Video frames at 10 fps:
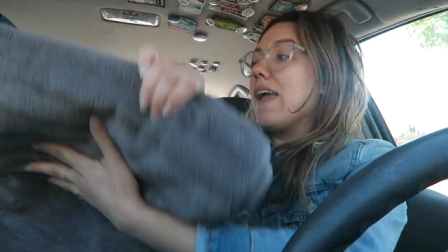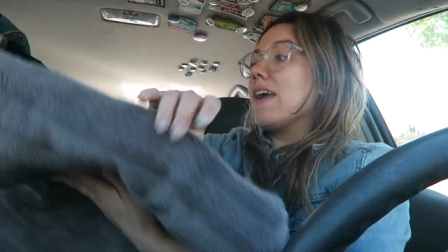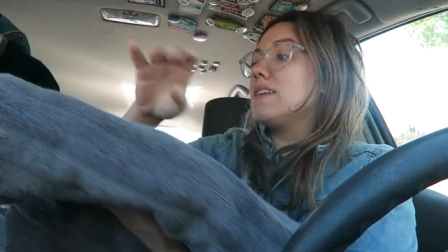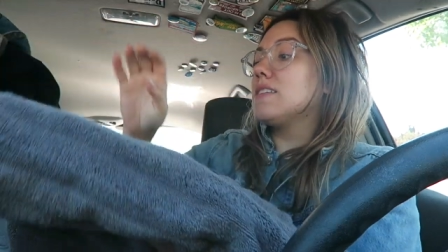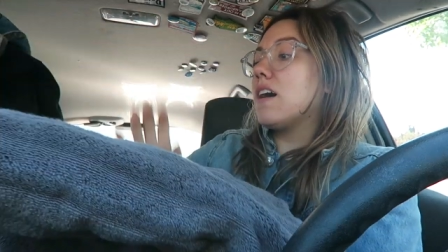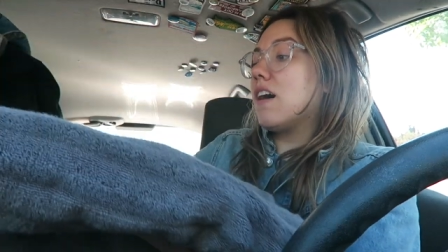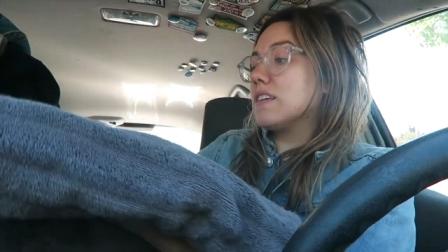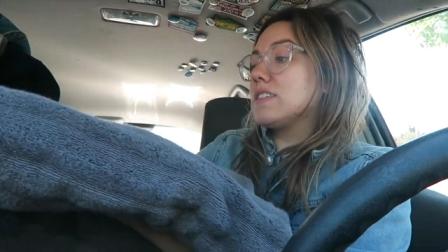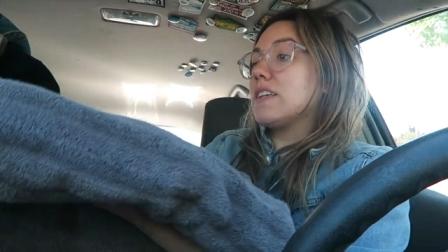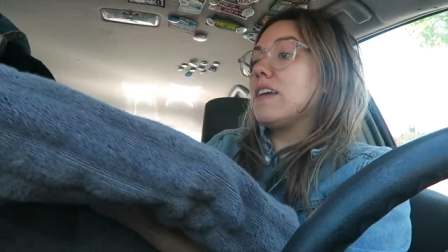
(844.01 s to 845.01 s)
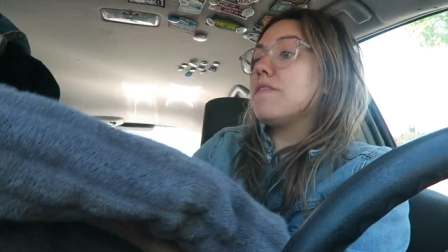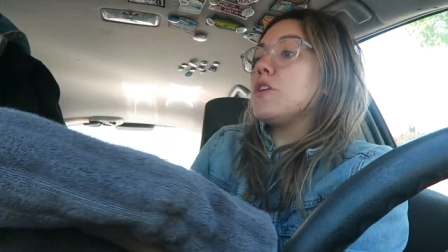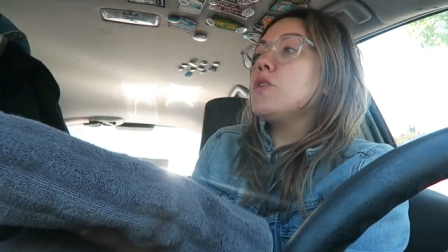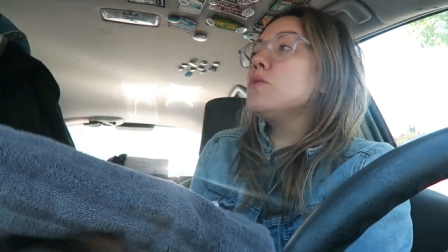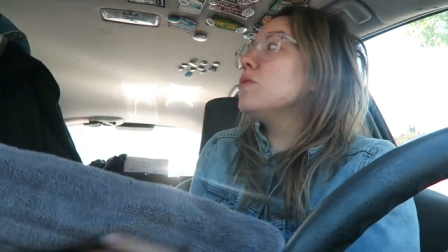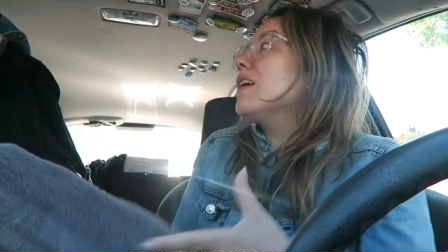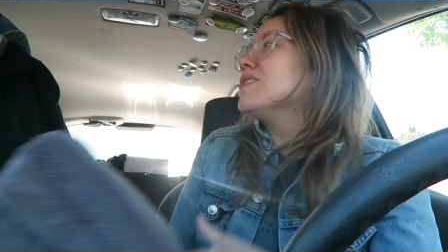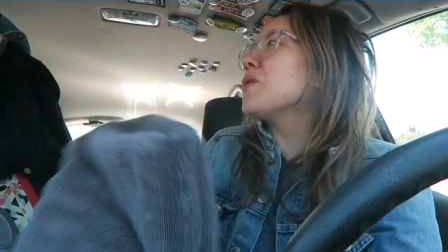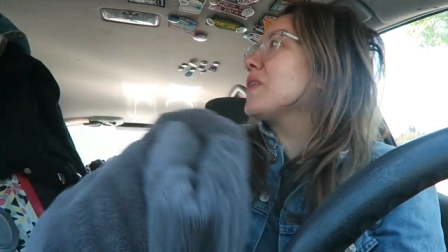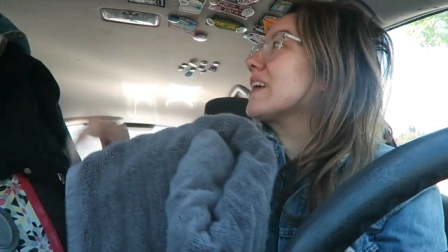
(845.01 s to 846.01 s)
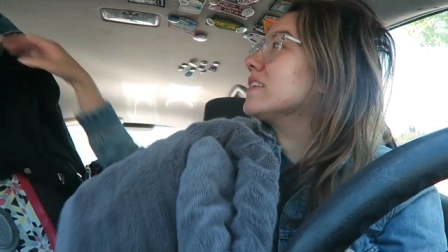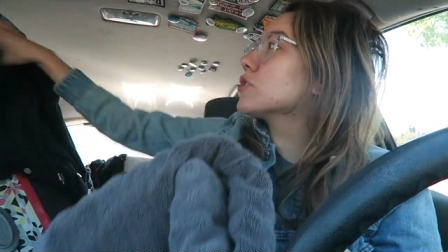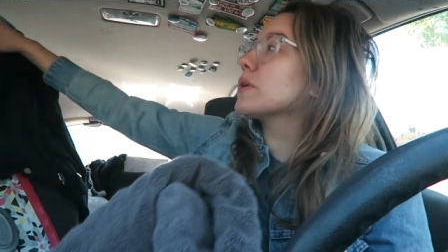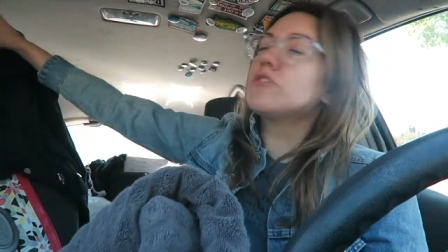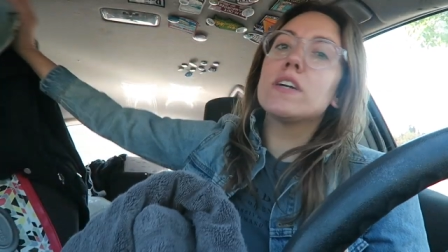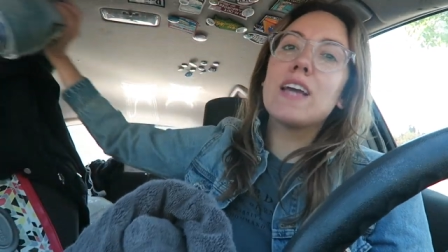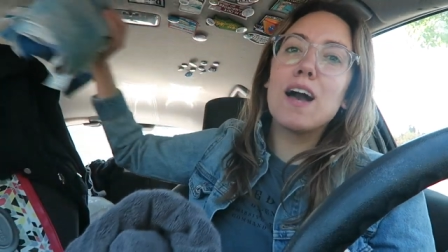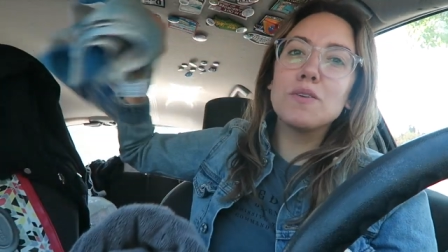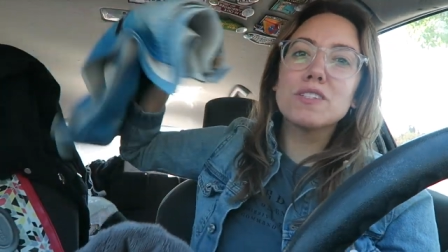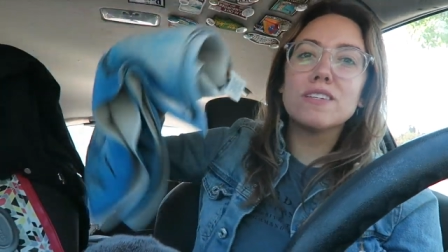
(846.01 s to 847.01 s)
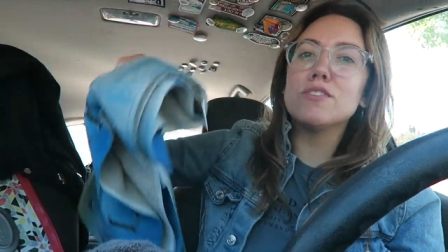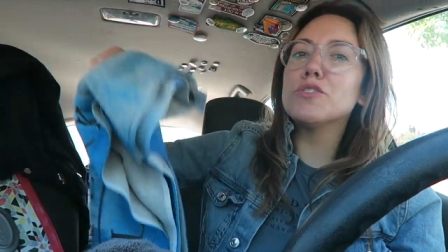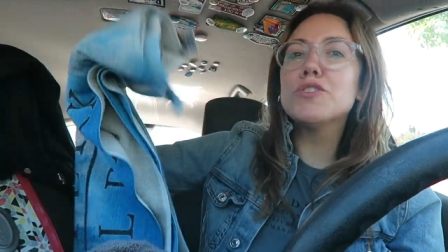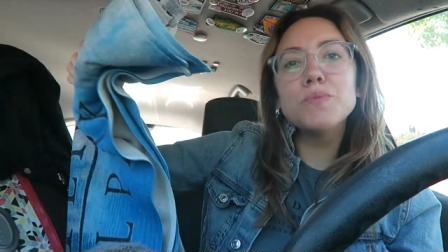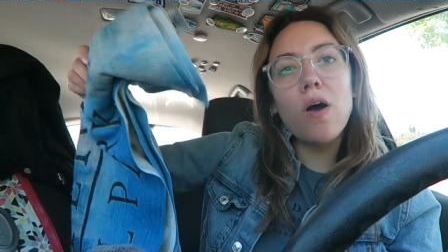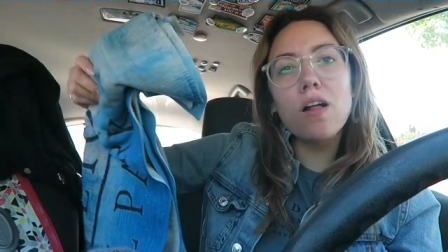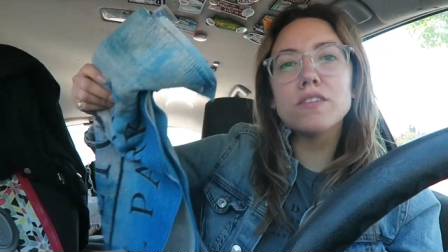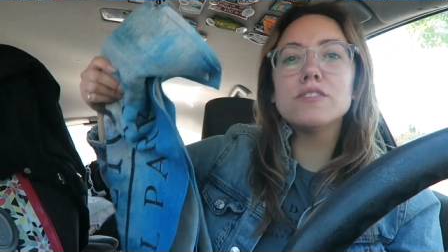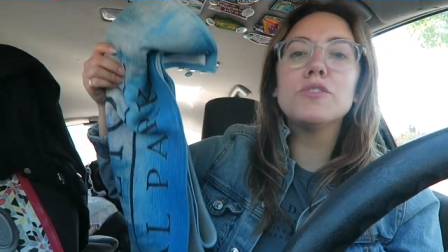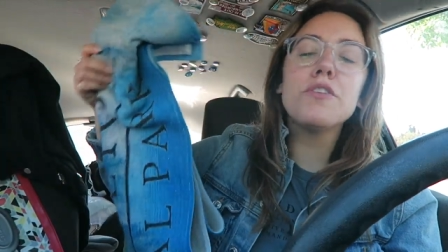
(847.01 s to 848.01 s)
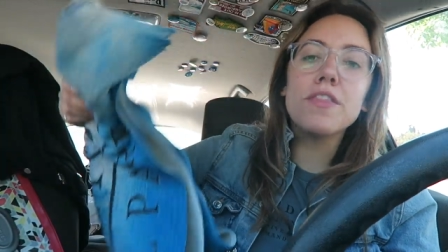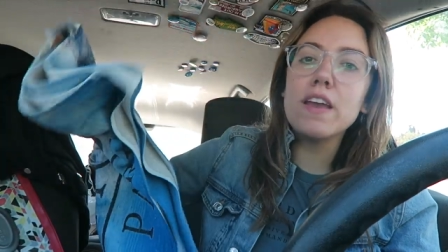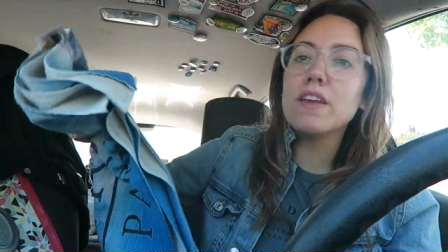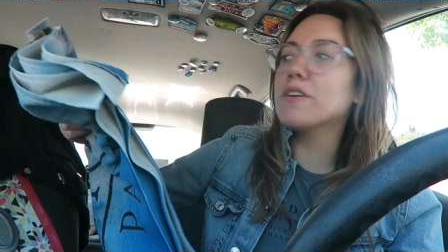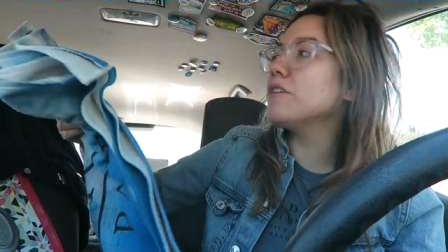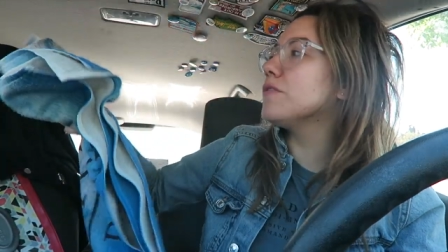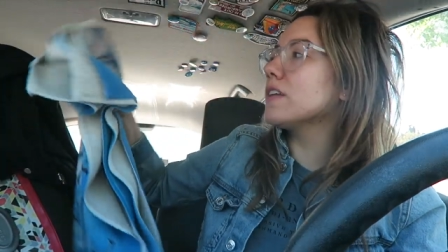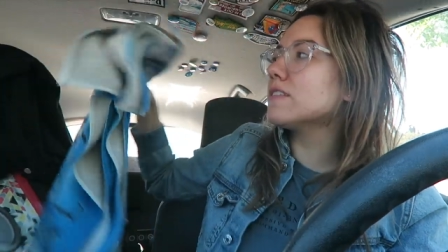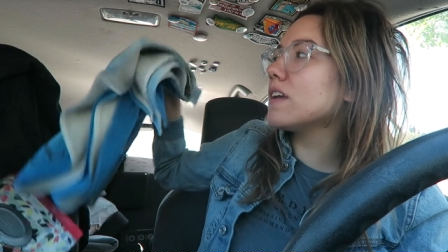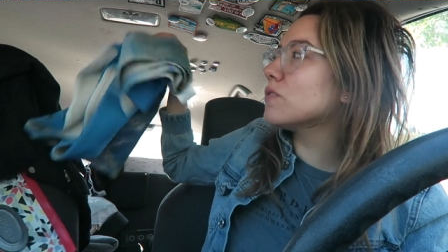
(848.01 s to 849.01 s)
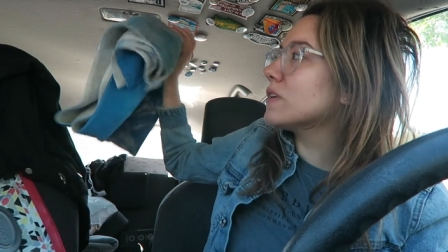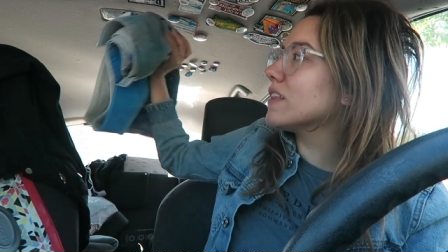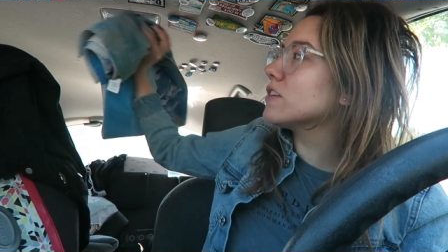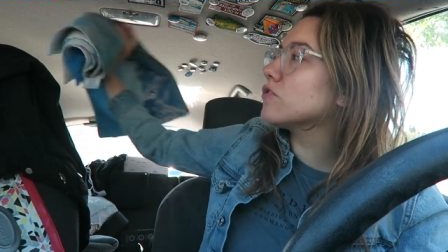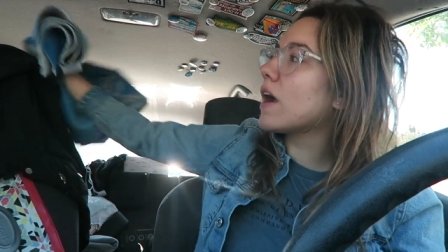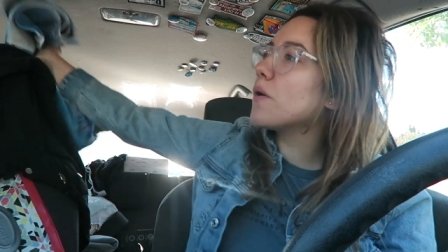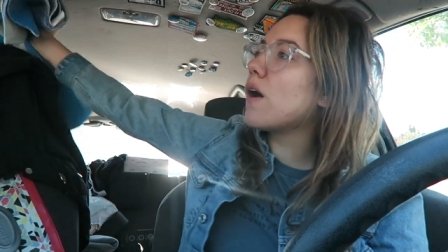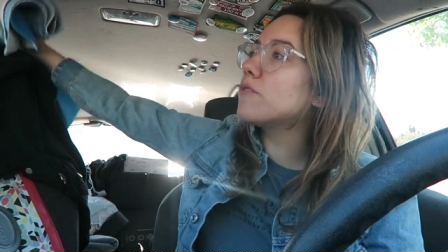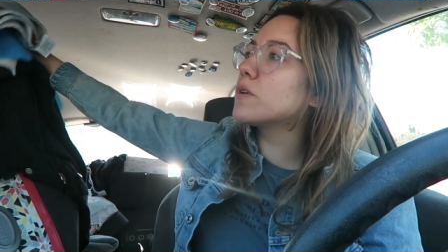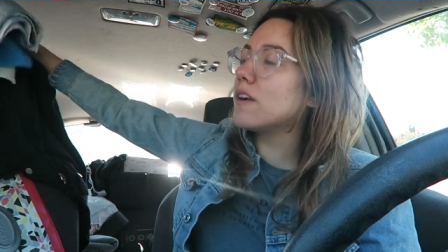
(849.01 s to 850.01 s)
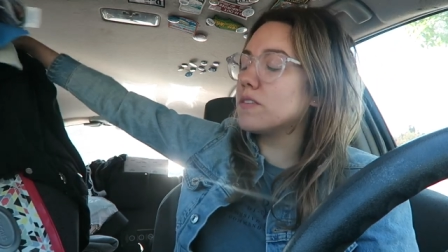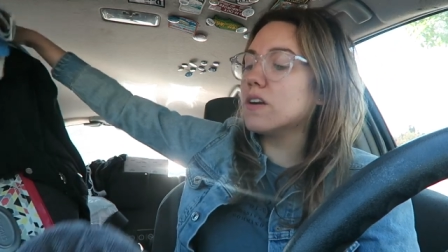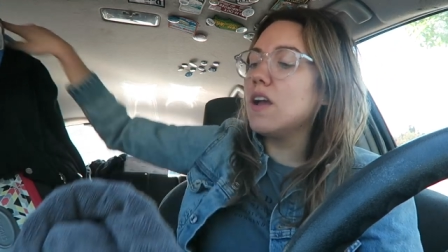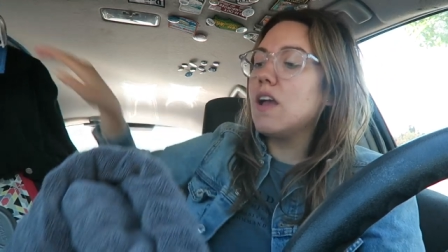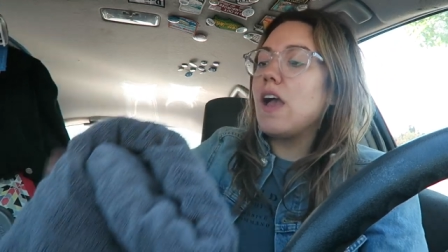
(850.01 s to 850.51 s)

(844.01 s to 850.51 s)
And honestly, if you don't like these quick dry towels because they're too small or too thin, or you feel like they don't really like dry you off or whatever,